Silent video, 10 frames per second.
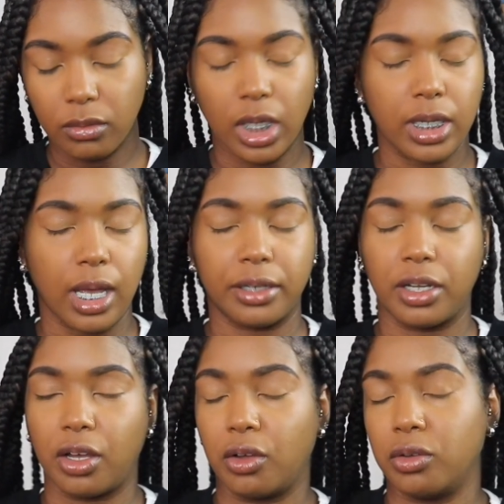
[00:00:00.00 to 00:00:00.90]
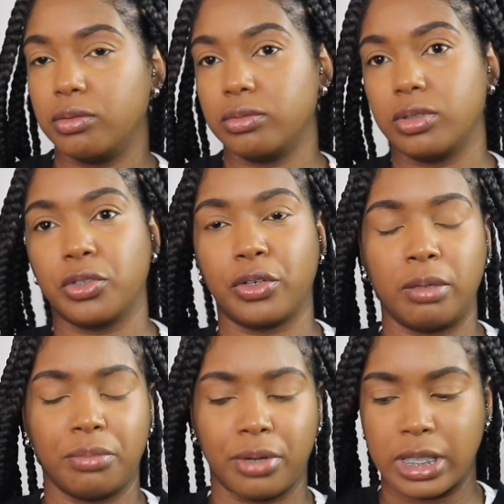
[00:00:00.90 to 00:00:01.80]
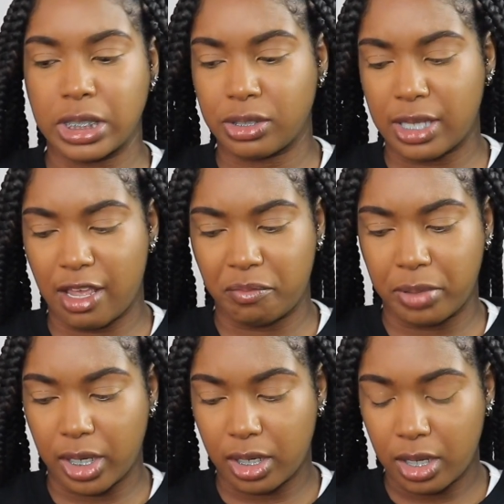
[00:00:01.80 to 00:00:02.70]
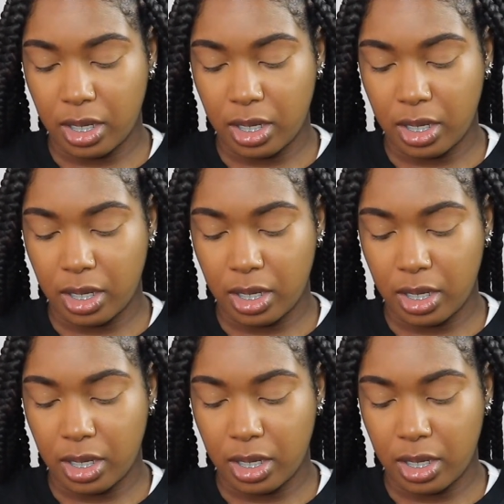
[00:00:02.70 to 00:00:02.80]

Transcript: Y'all know cream bronzers have been,